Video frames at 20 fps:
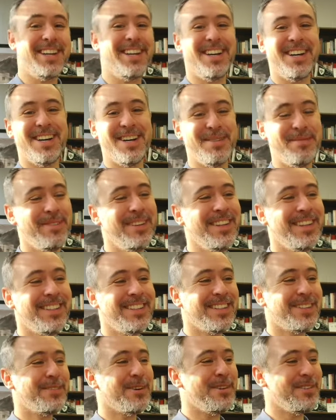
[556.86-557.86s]
um,
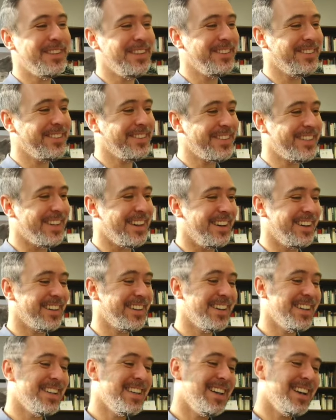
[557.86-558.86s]
to quote the old
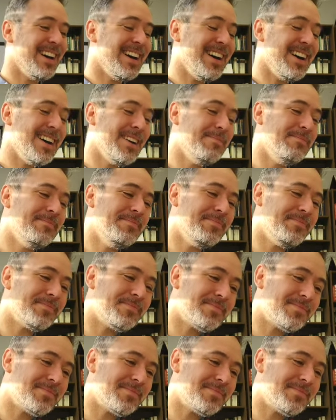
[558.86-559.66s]
song, um,